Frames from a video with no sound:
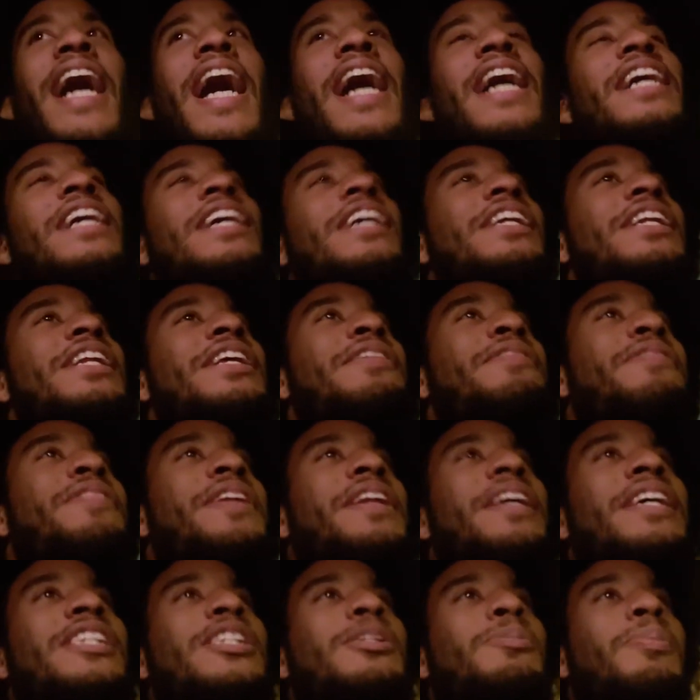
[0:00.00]
I couldn't
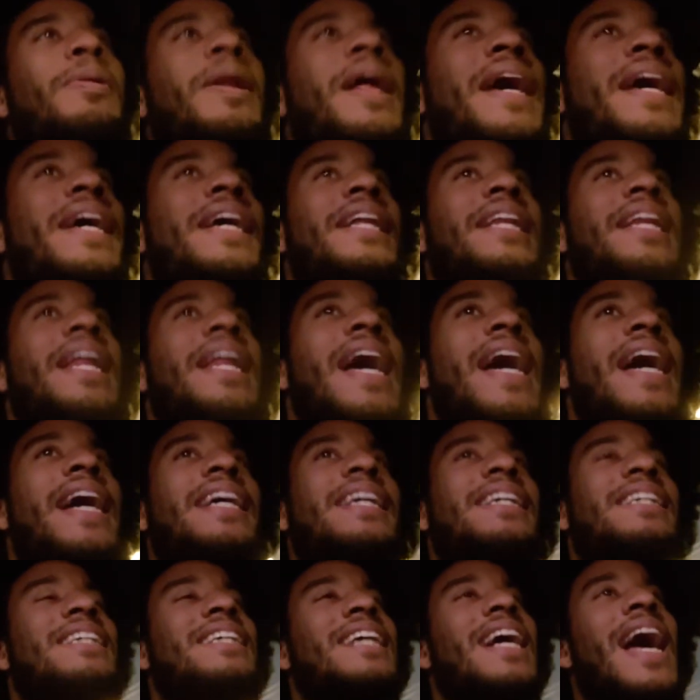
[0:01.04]
even explain
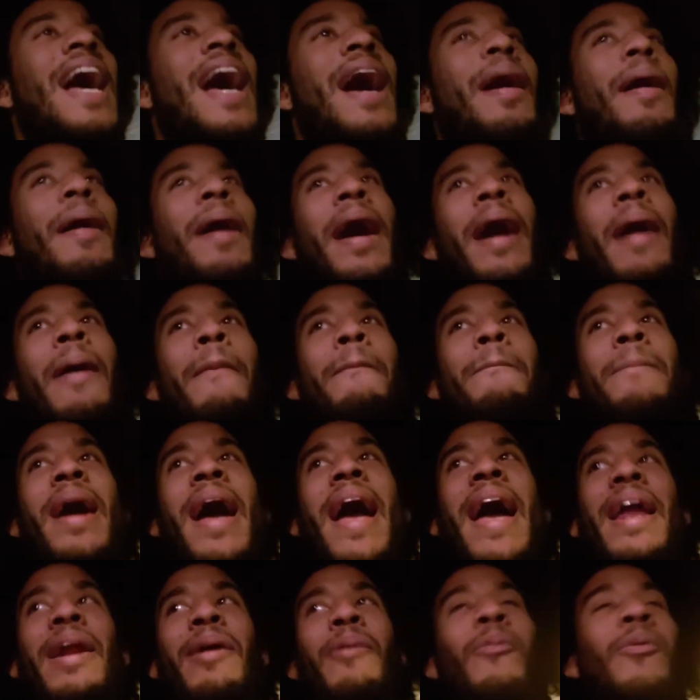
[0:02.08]
like how
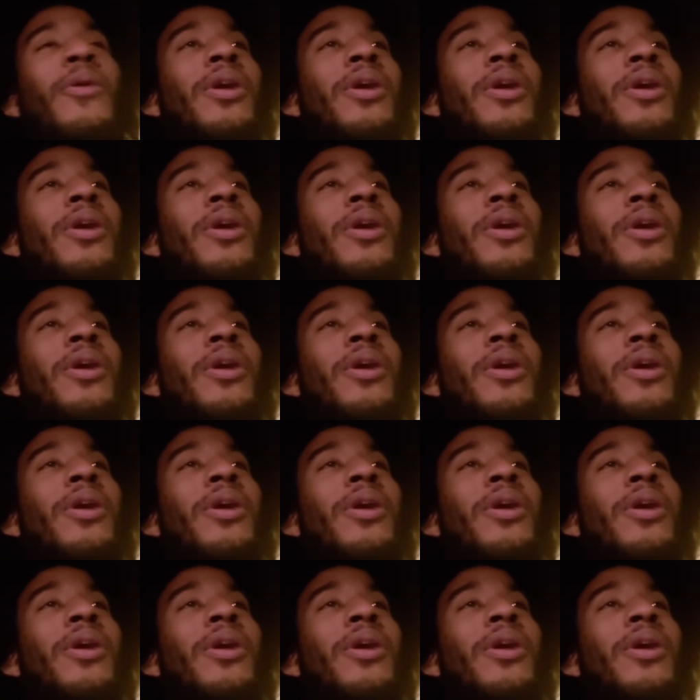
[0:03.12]
bad it